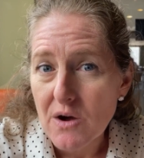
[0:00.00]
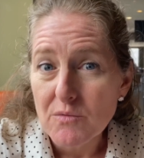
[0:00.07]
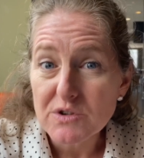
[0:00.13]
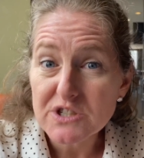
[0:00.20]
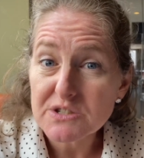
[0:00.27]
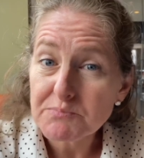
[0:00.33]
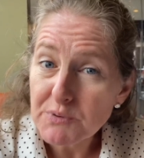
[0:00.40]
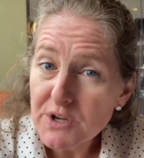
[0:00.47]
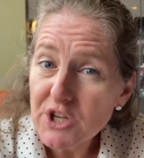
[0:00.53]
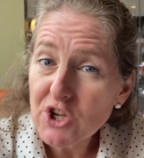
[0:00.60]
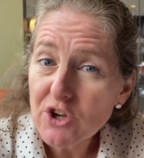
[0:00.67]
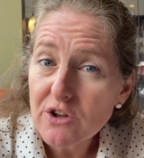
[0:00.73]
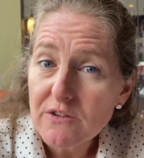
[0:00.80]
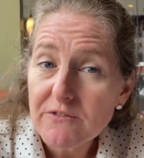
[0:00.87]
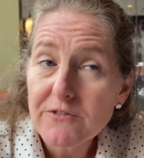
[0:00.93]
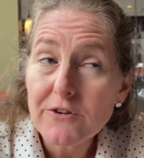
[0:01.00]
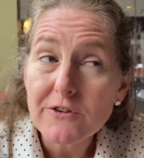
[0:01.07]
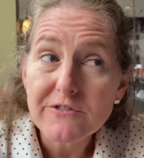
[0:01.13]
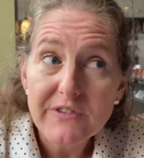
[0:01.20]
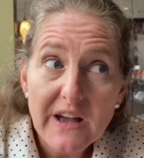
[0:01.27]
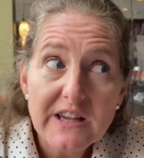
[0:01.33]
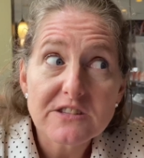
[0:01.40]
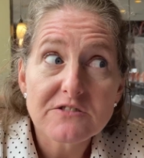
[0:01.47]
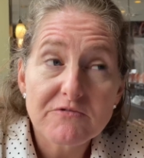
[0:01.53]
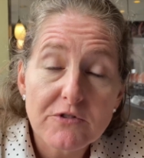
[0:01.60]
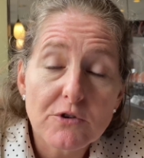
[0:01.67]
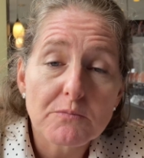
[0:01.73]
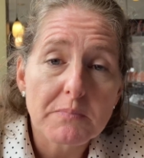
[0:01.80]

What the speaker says: which is pretty good for a fast food